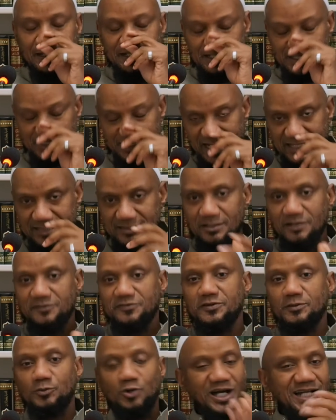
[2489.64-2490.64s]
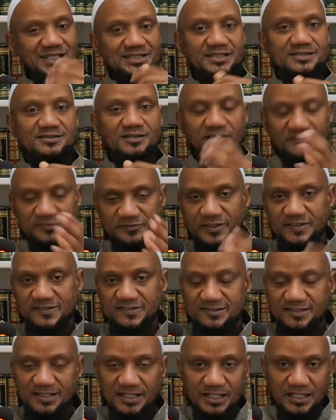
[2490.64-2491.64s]
that of the muhaddith of
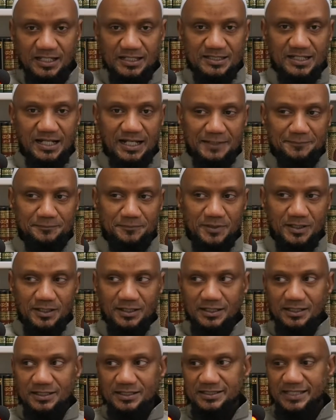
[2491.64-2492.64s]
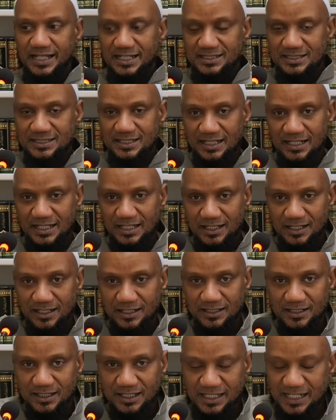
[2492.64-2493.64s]
this time, that
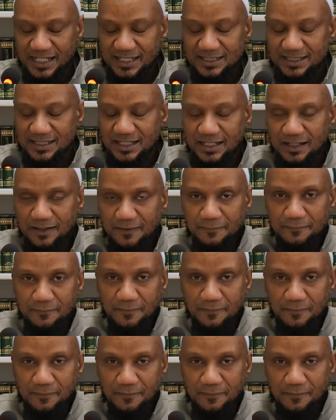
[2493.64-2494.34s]
he had